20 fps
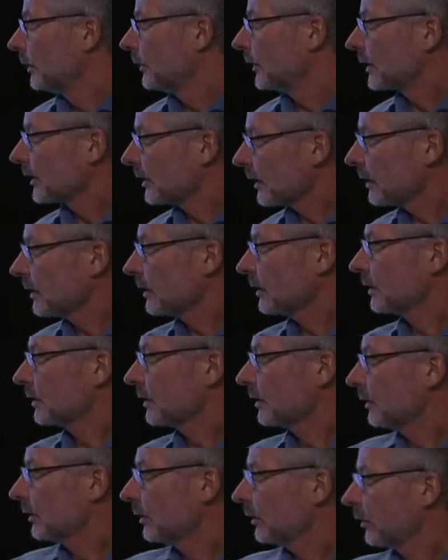The
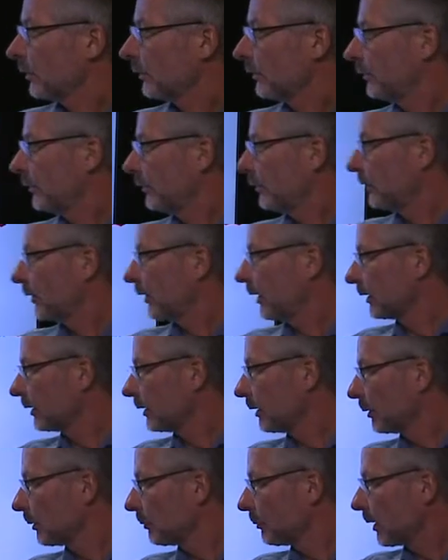size of the
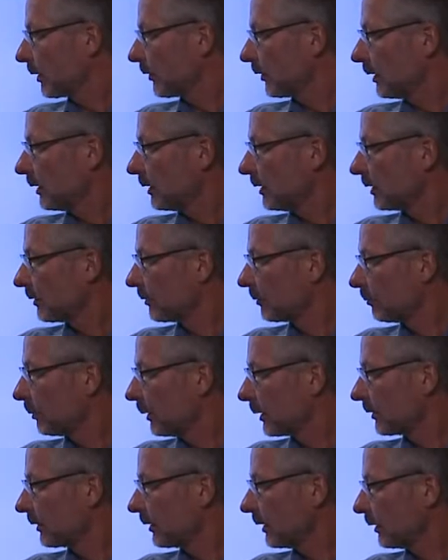economic barrier is
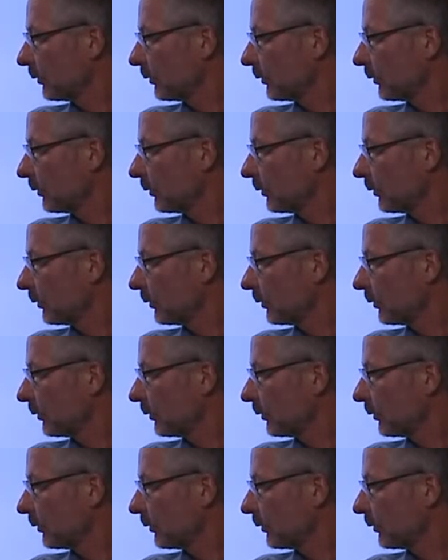best